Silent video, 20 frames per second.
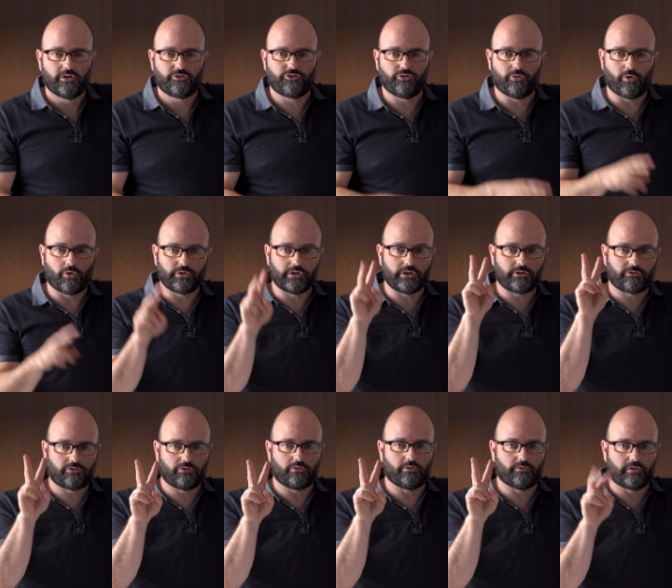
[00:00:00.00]
to only
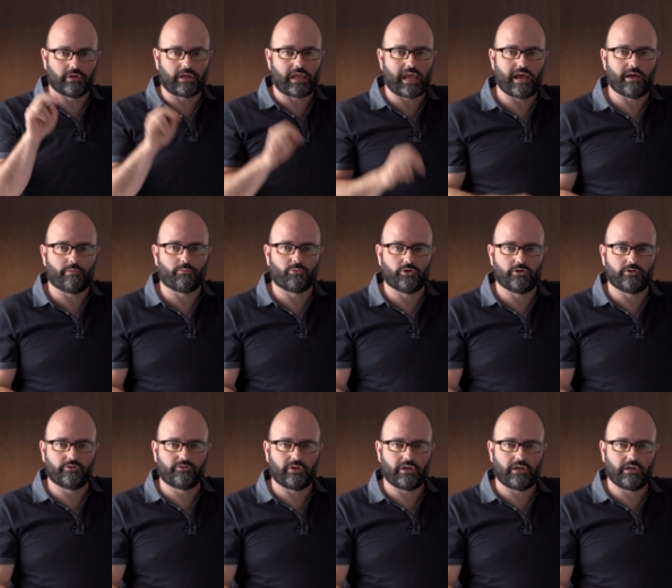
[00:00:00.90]
two of the
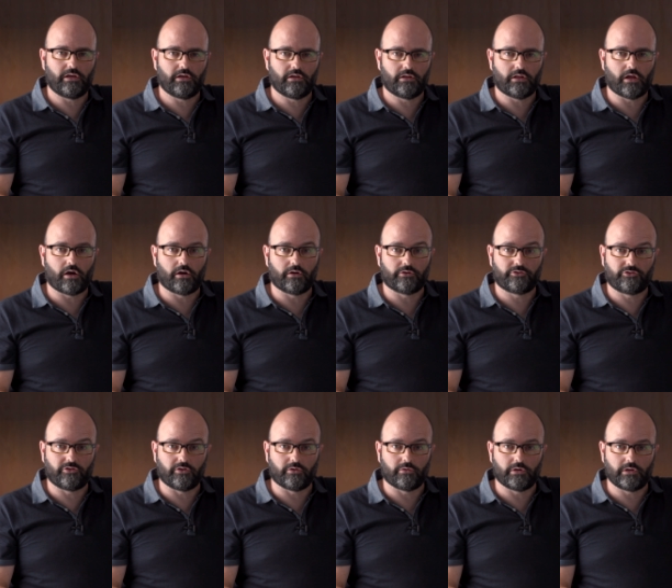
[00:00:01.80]
cameras in our
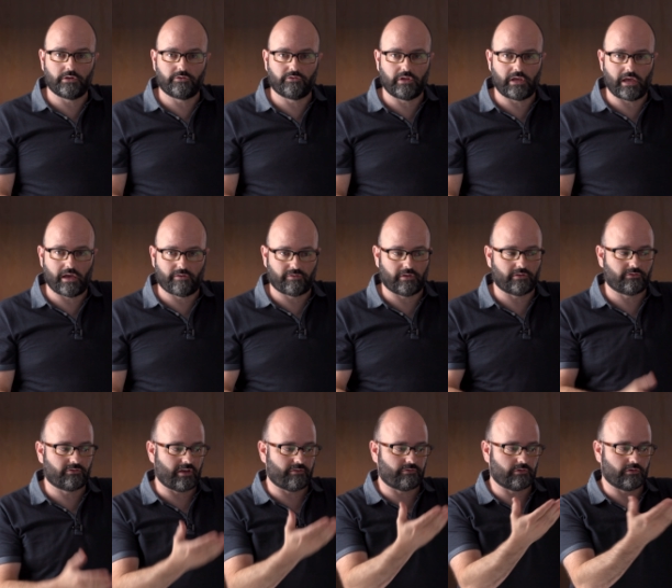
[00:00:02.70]
series, the
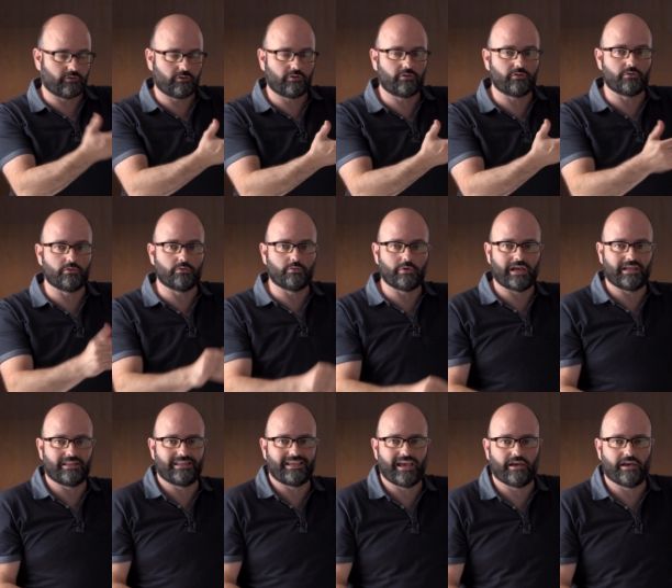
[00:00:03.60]
FS7 II and